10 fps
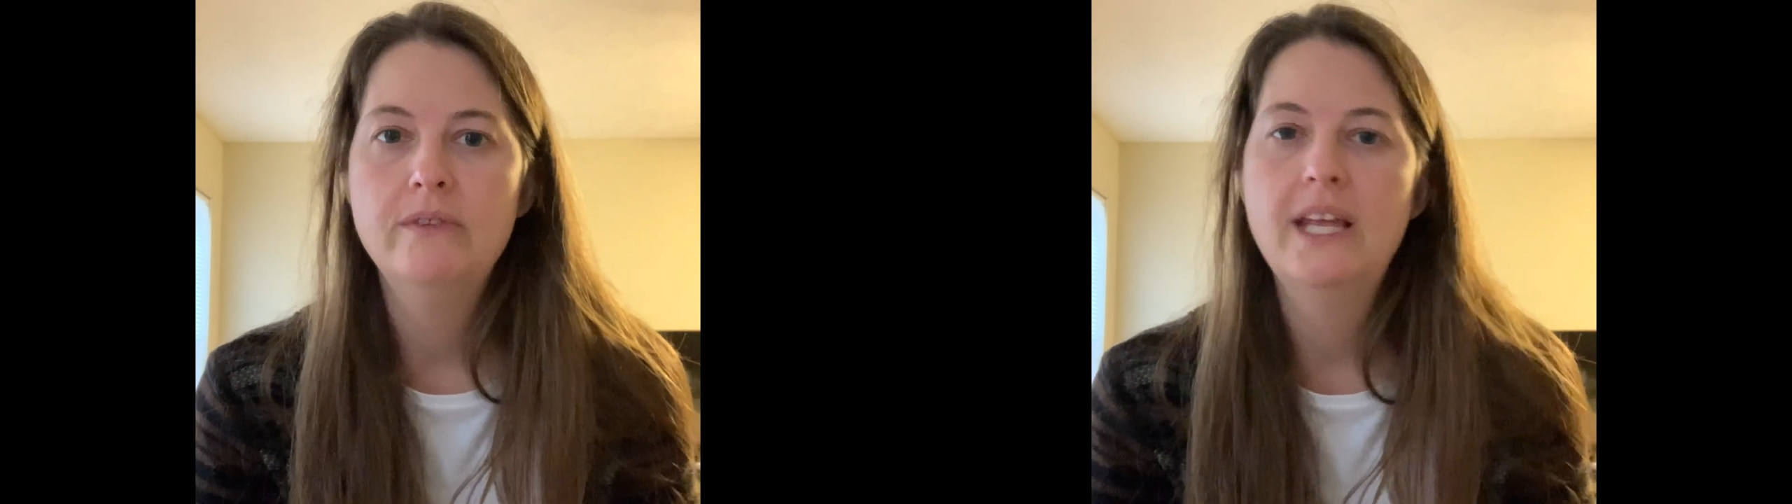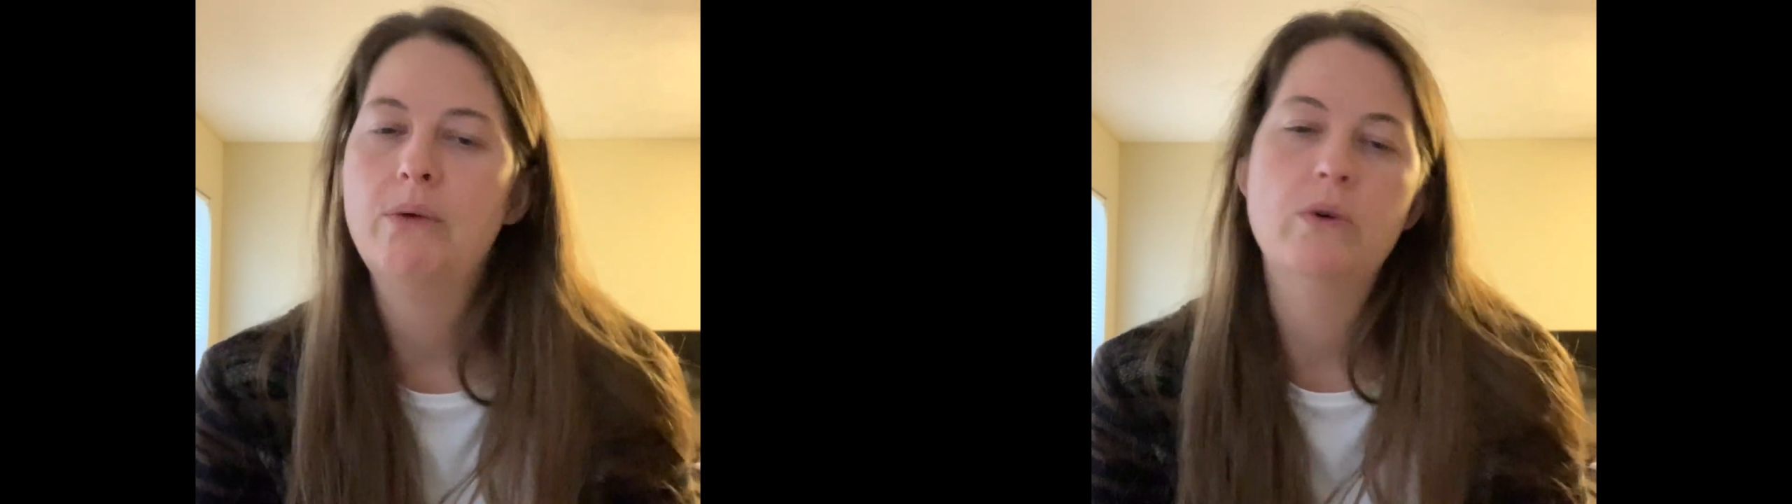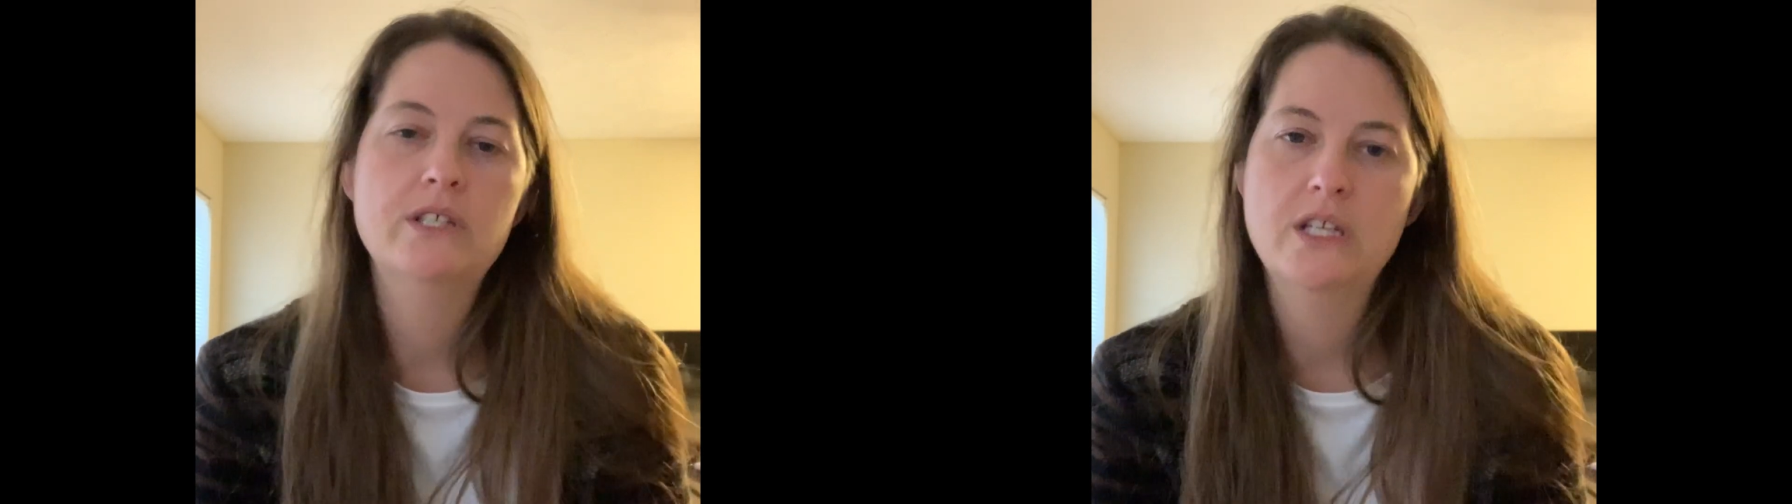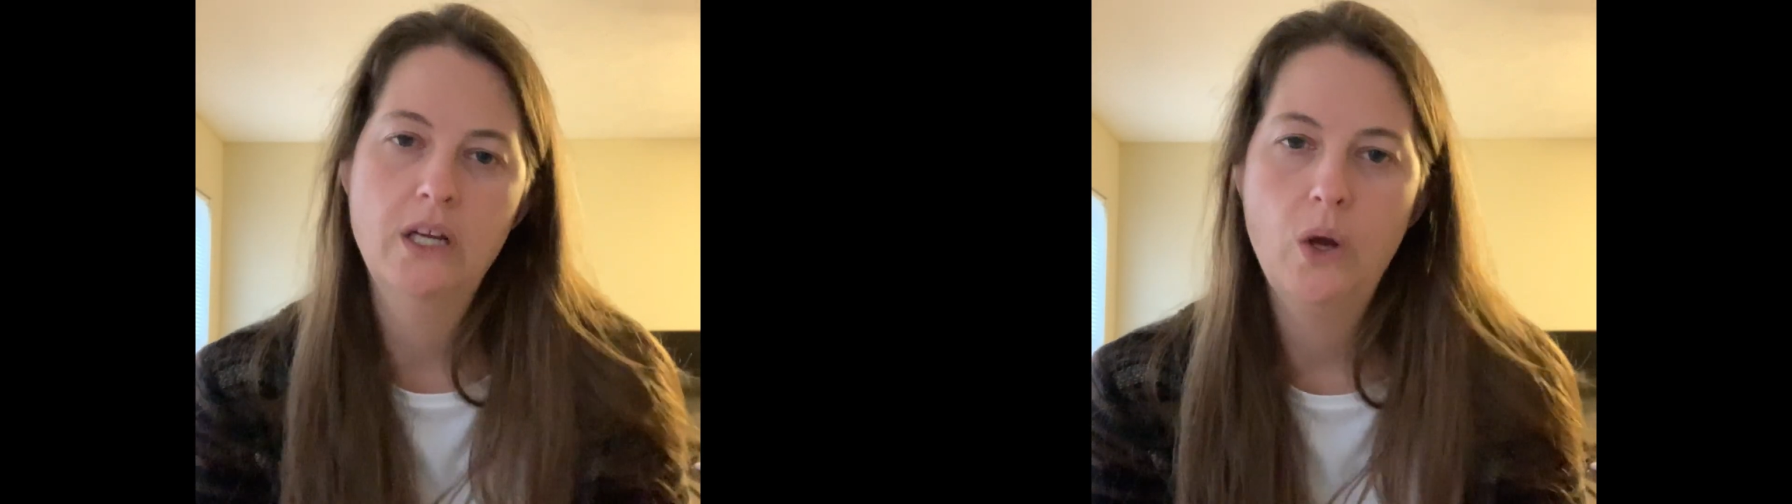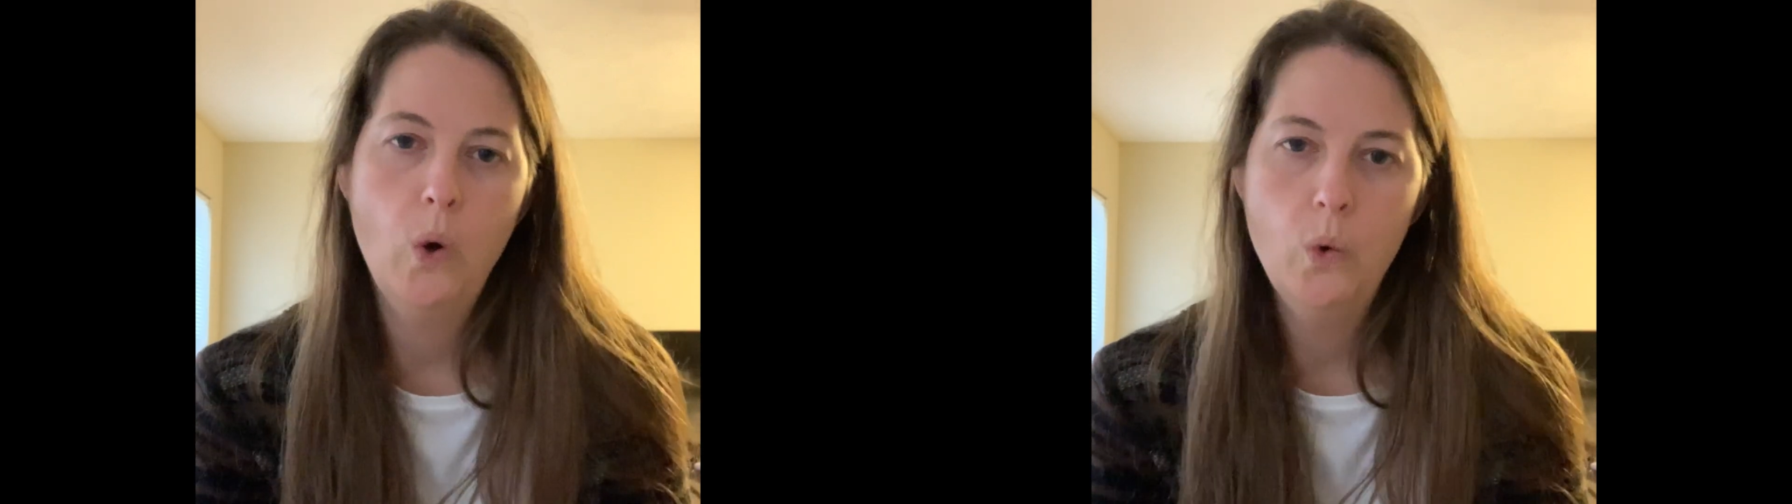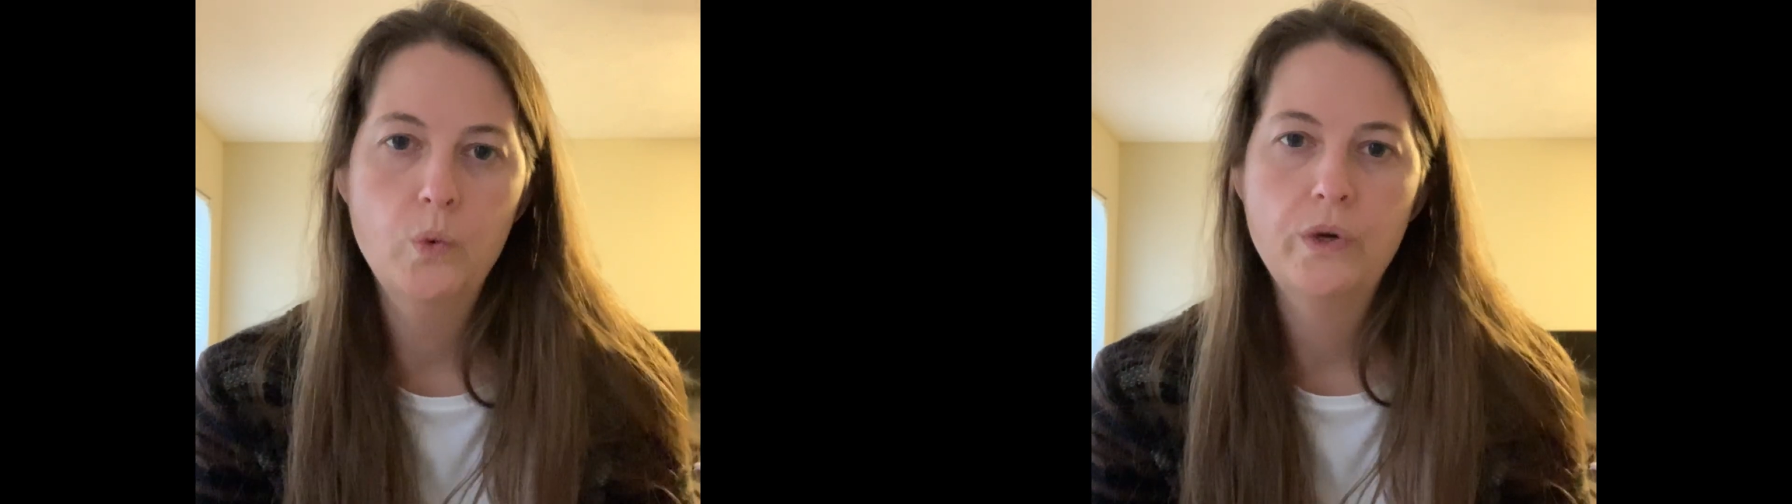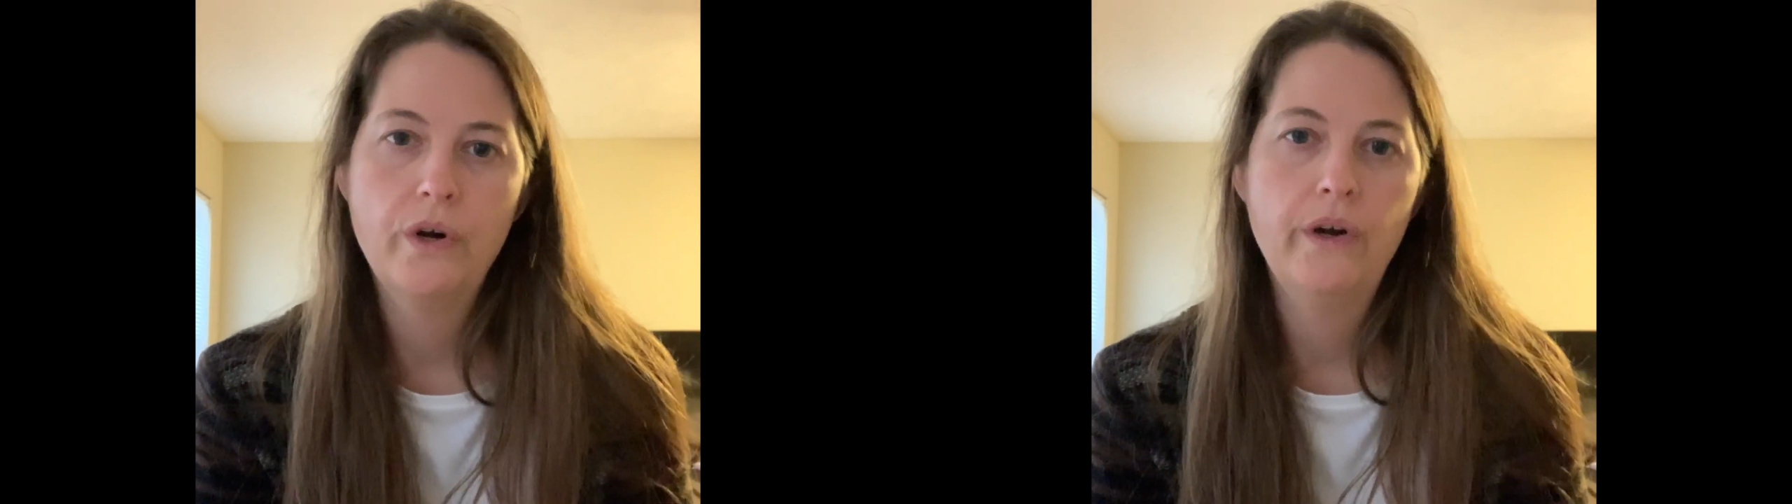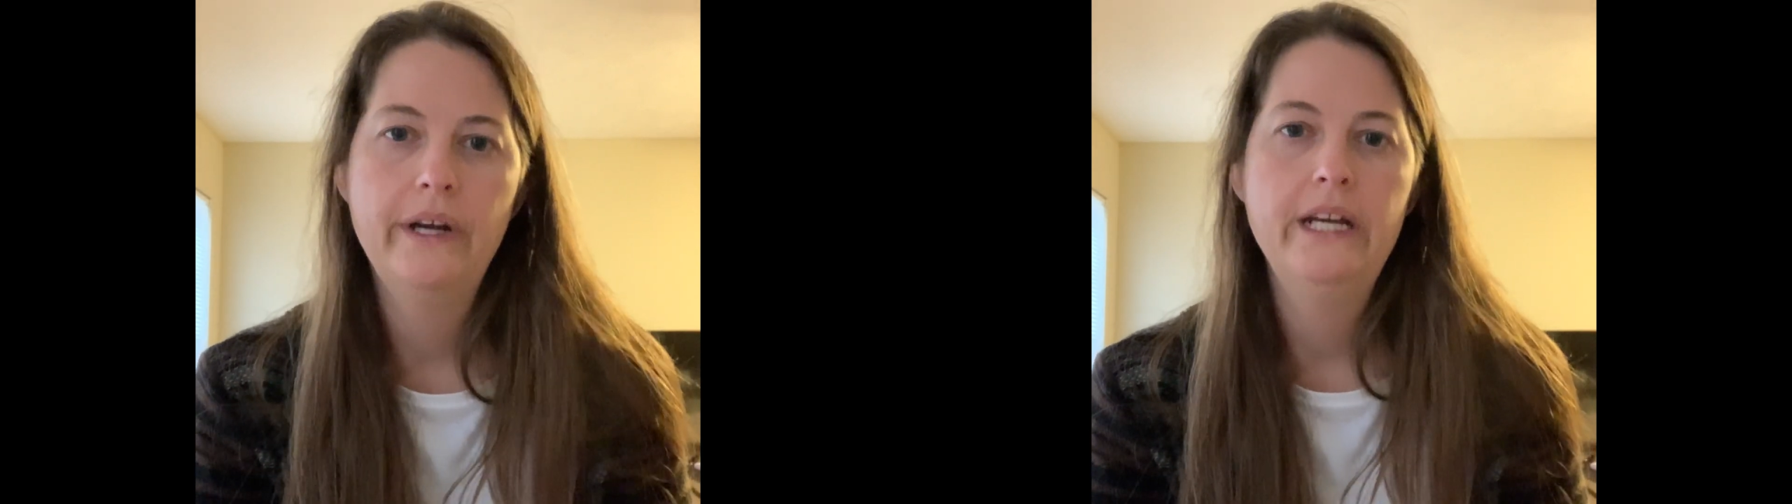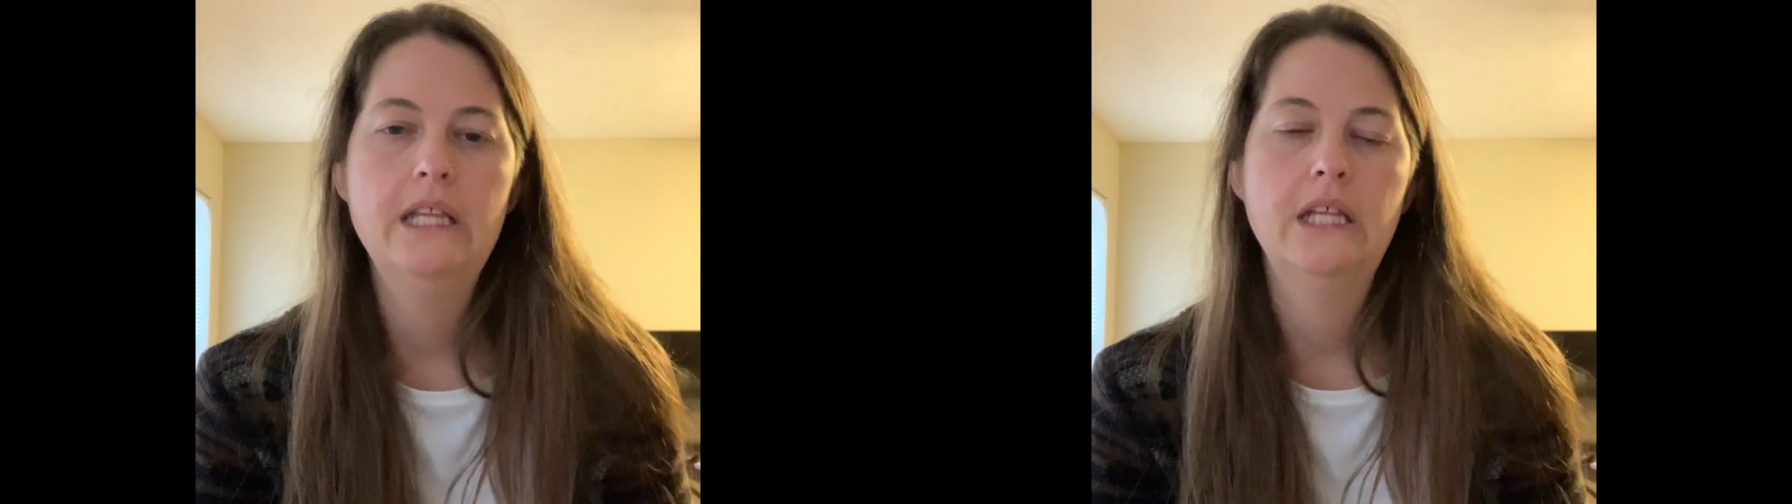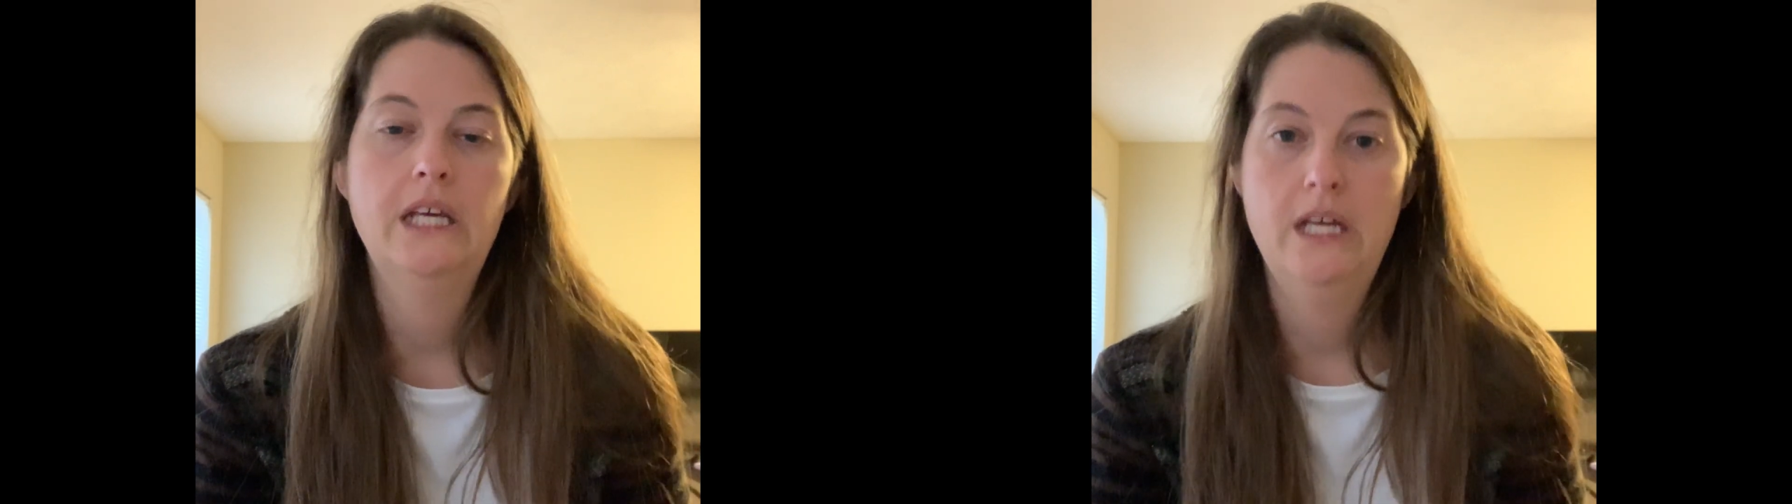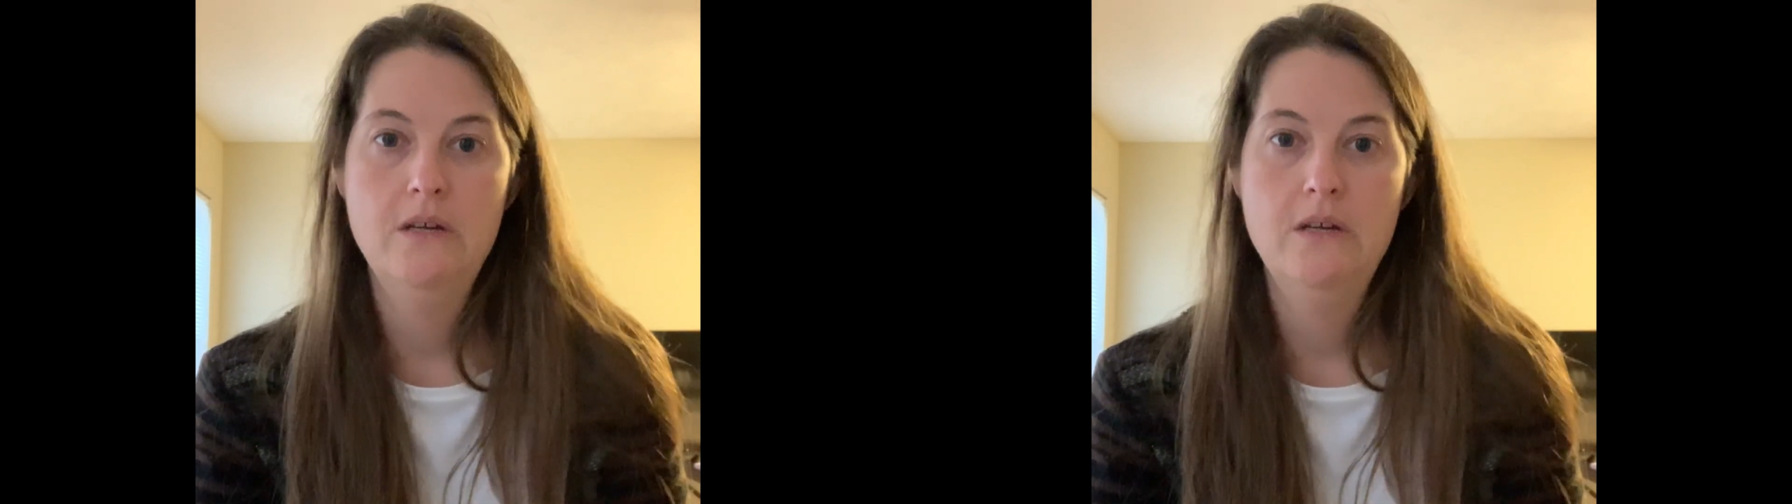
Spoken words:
that wasn't cold or anything.